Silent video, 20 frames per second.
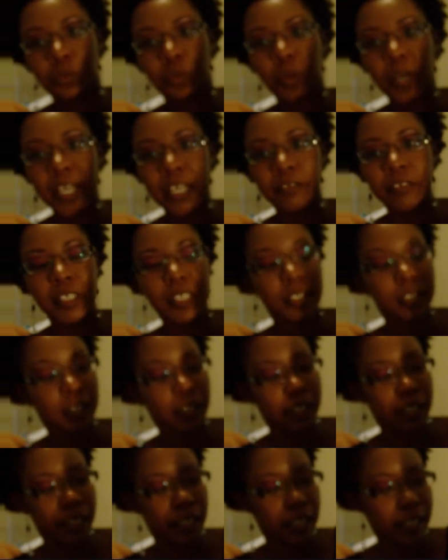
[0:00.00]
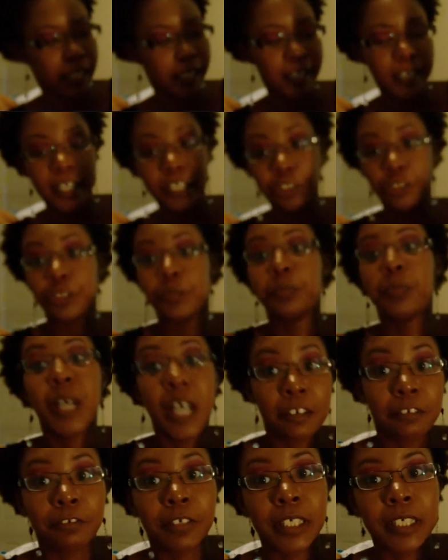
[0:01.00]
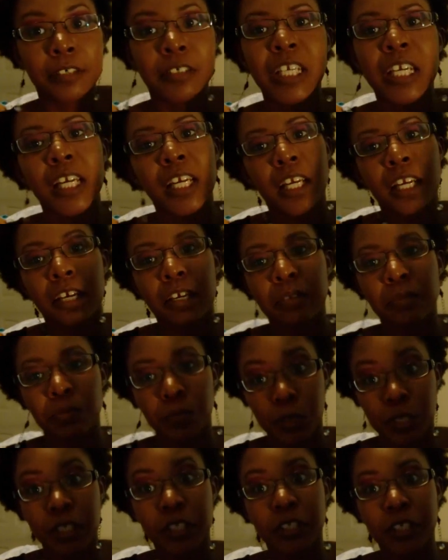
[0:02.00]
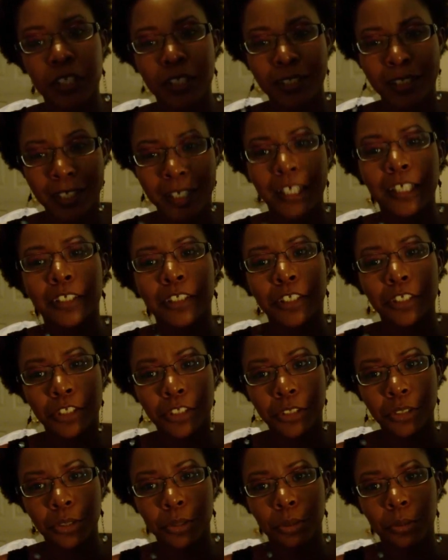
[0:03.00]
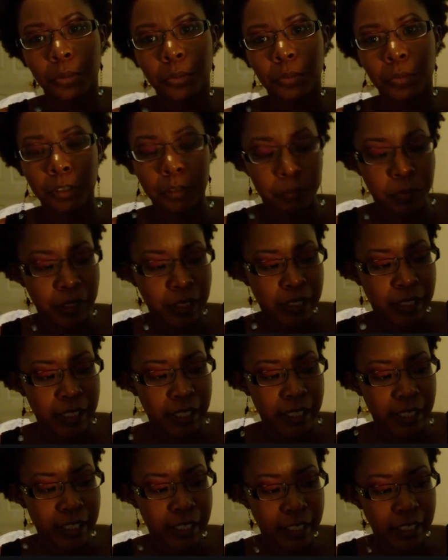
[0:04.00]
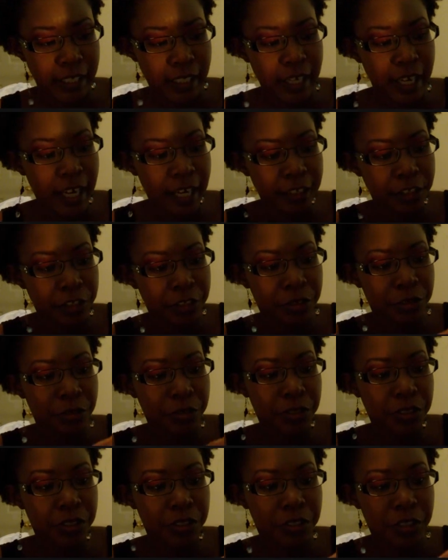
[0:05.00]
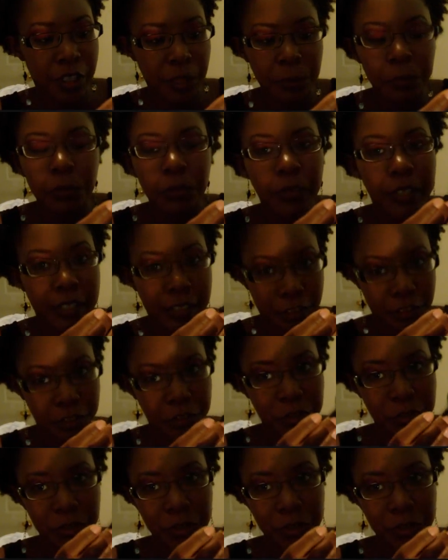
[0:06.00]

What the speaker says: just wavy and not look puffy, one good thing to do would be not to separate the